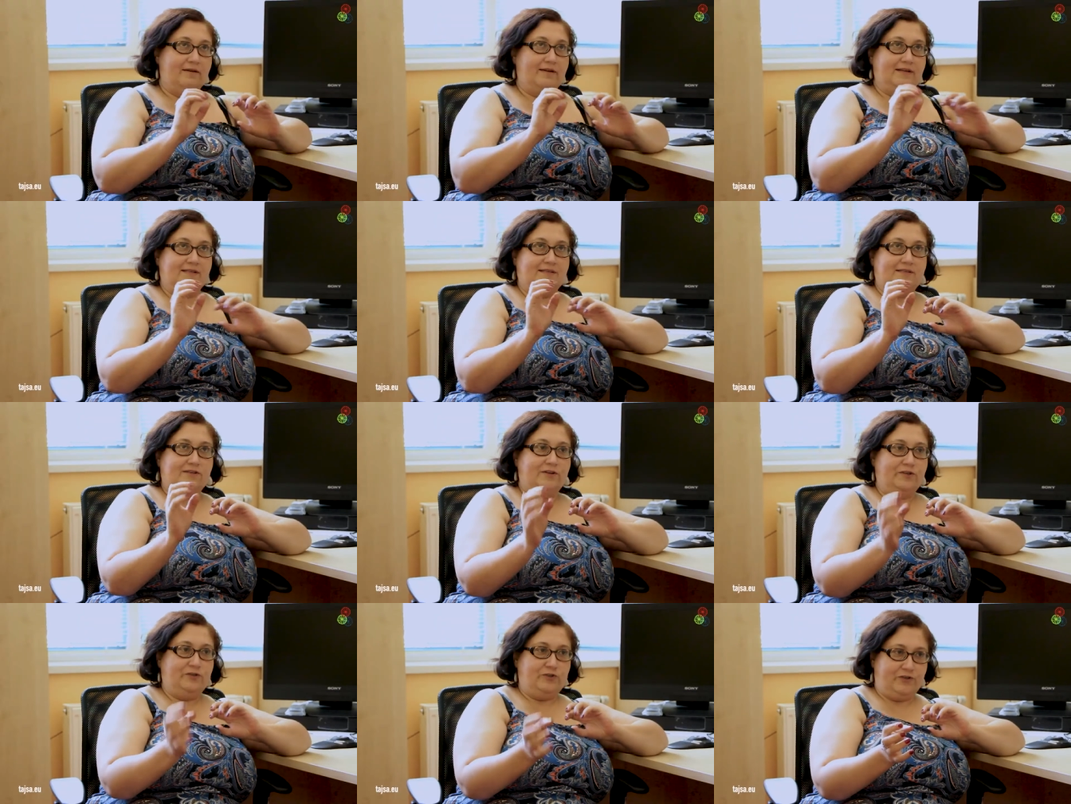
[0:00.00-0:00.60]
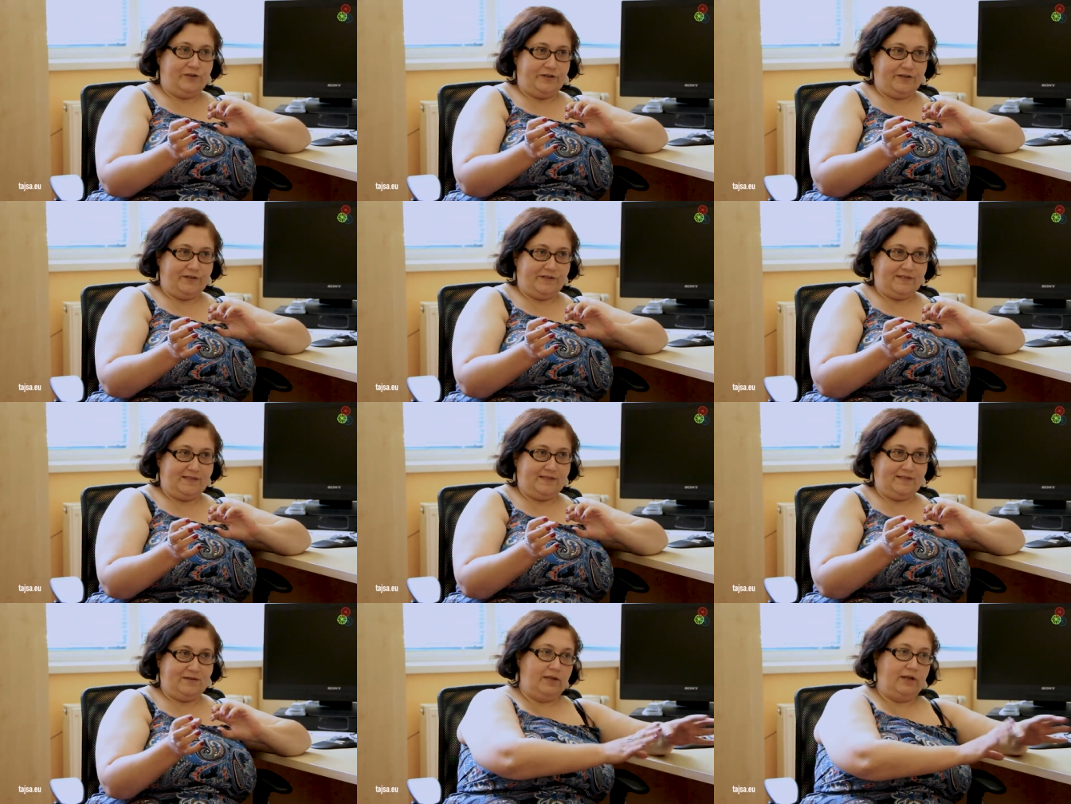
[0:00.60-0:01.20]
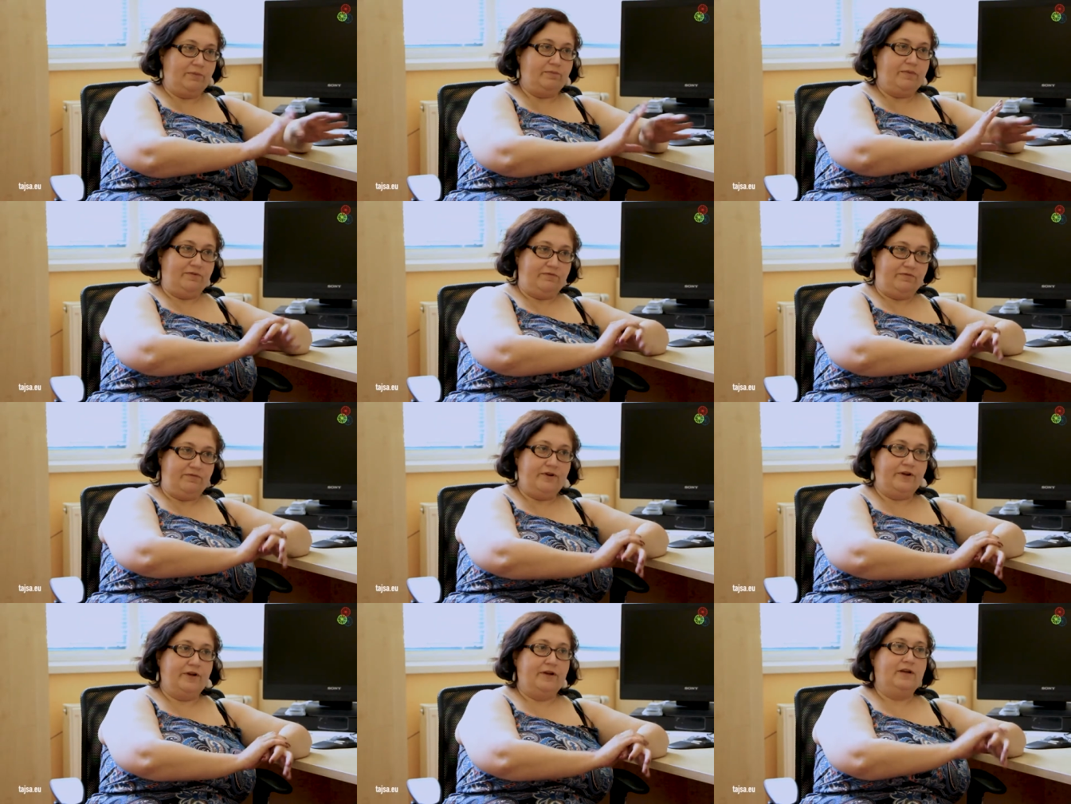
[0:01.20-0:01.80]
Researchers, they
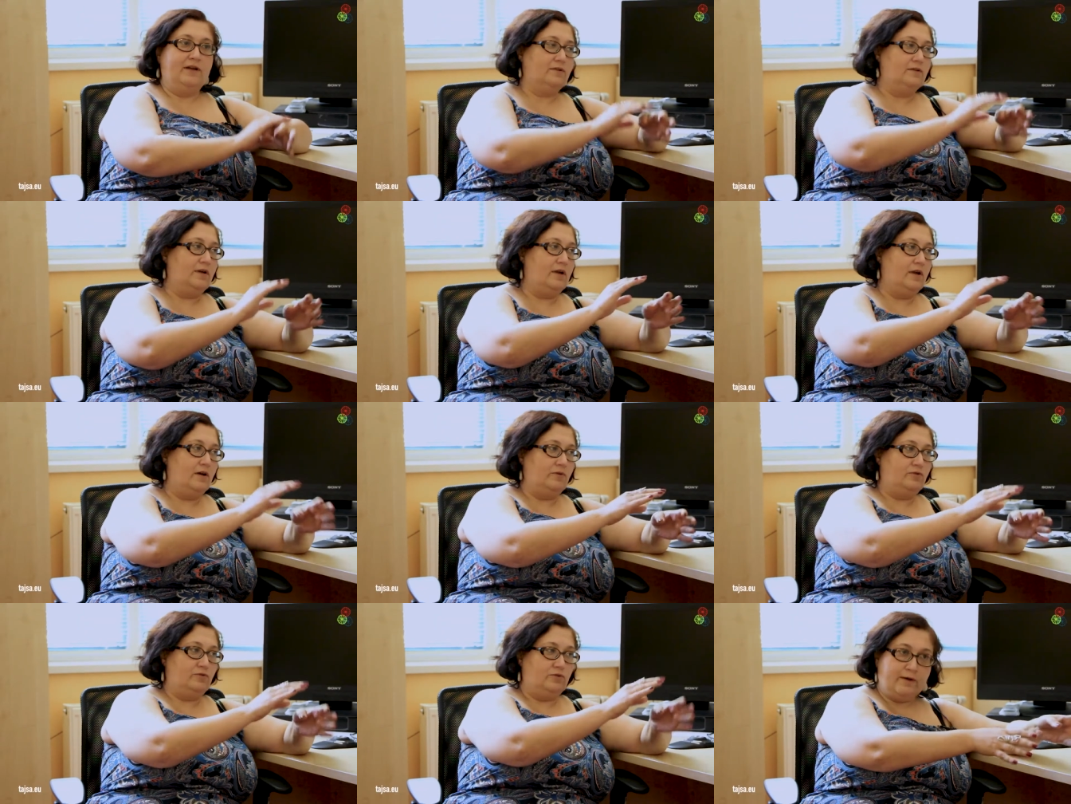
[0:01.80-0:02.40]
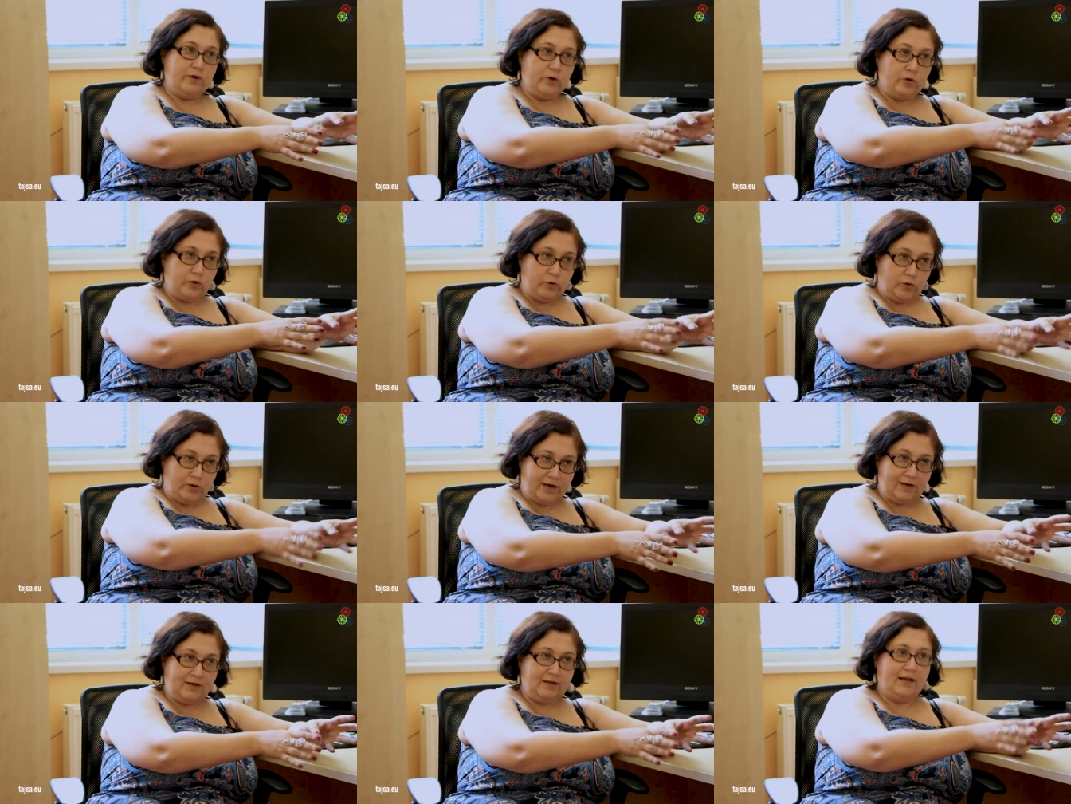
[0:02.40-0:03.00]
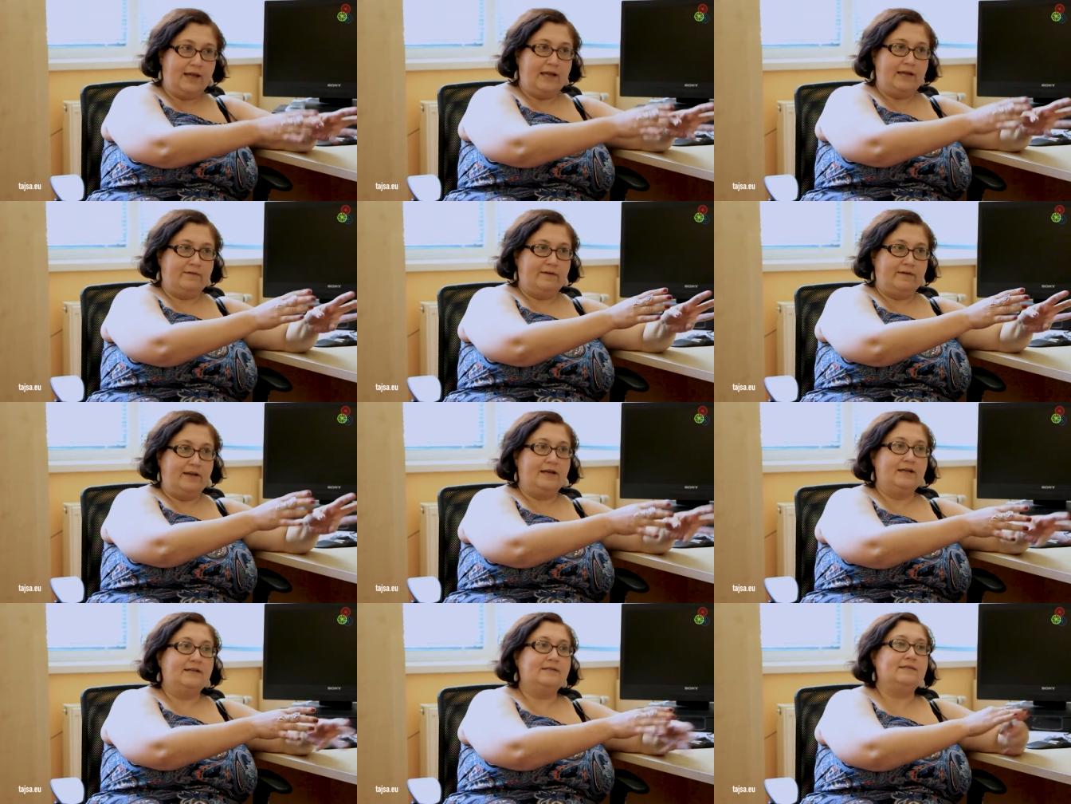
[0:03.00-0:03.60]
prefer to go to rural
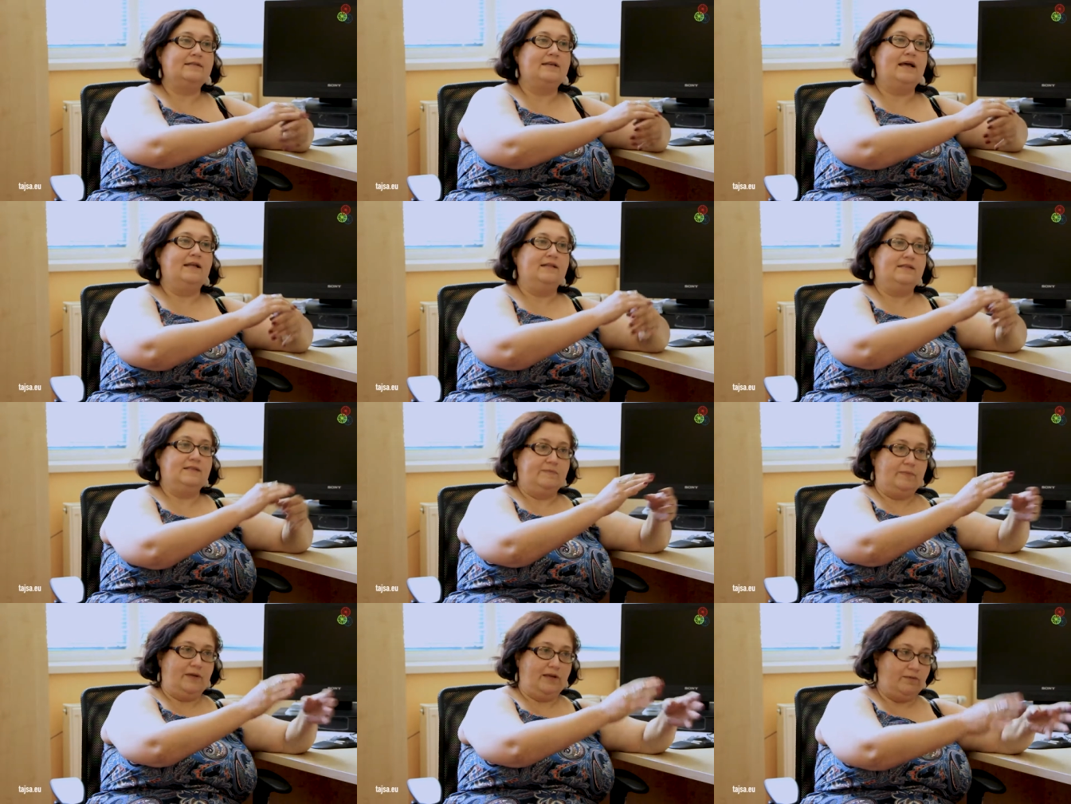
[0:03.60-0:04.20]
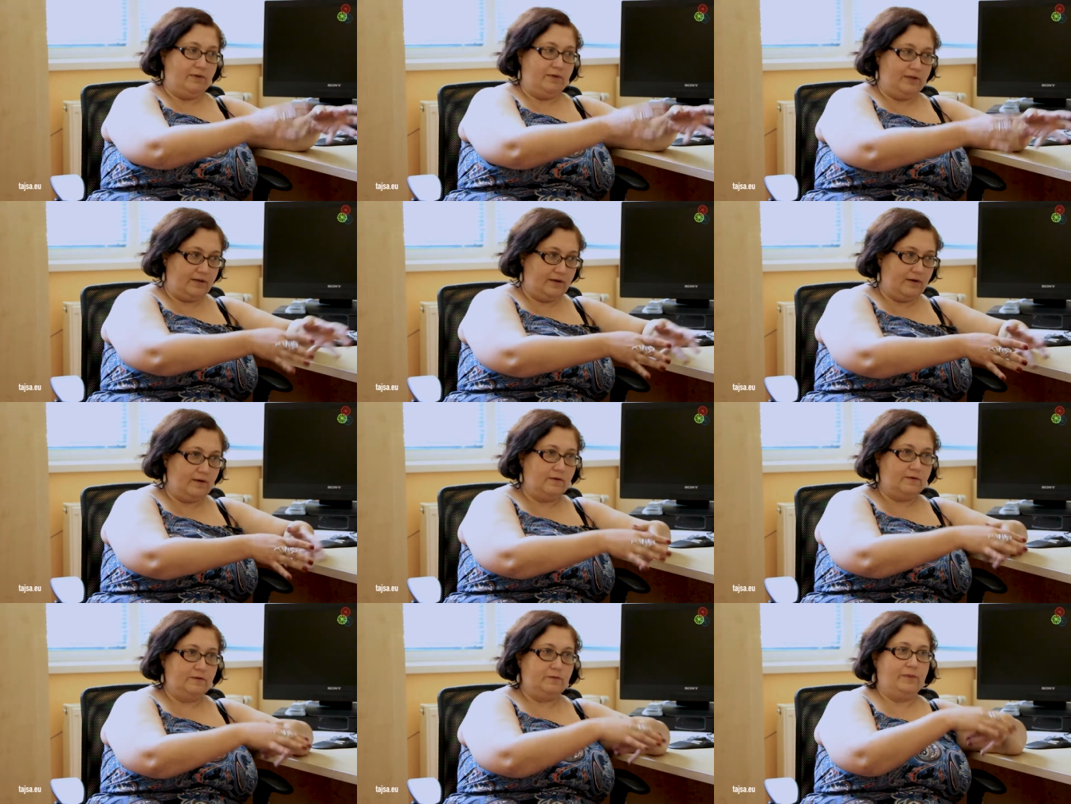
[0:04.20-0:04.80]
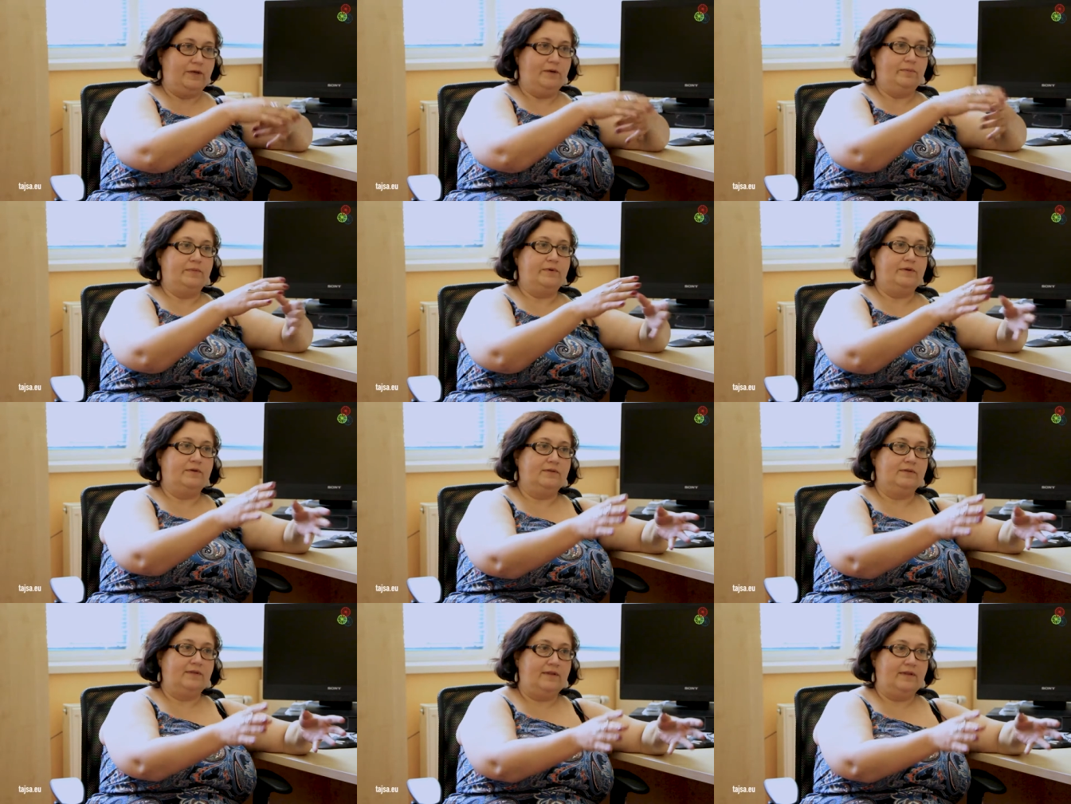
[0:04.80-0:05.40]
areas and speak with old
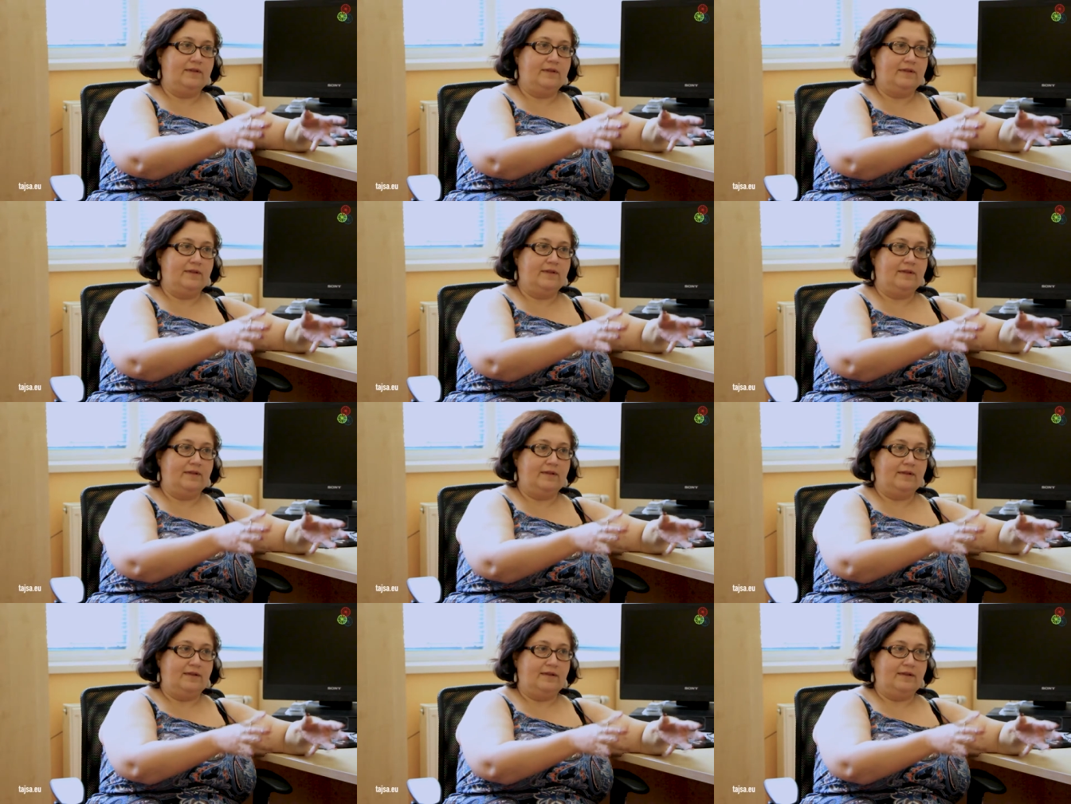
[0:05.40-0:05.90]
people there,